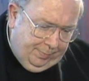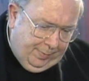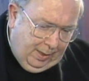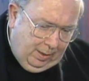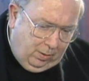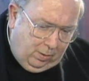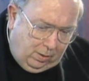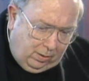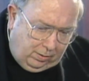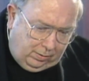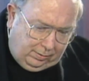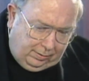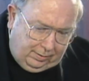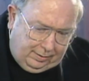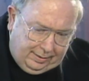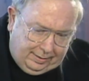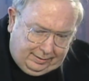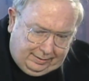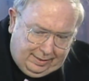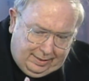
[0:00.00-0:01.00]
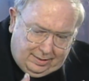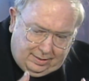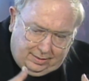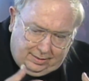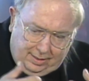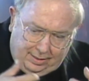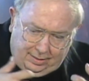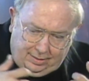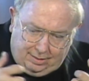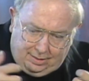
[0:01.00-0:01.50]
All the
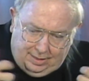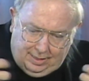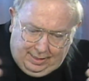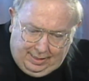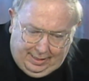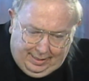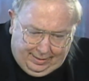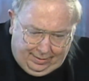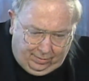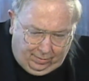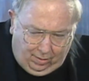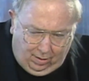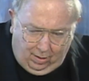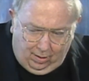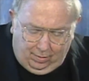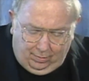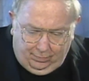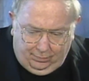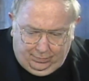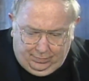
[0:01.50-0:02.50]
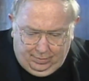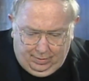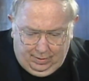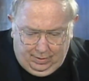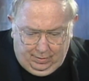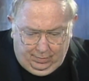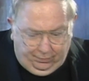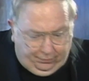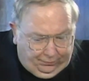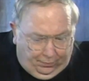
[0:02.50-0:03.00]
distancing in love,
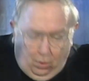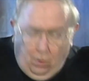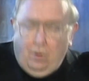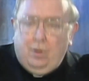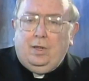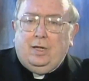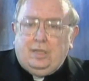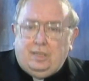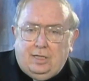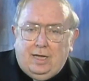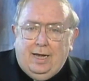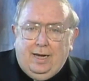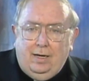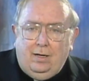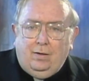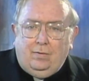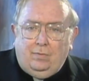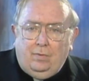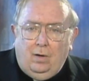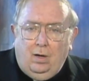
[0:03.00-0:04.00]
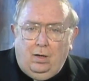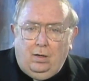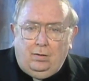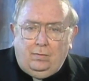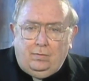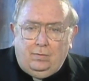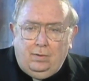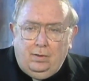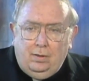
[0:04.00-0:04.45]
for the sake of love,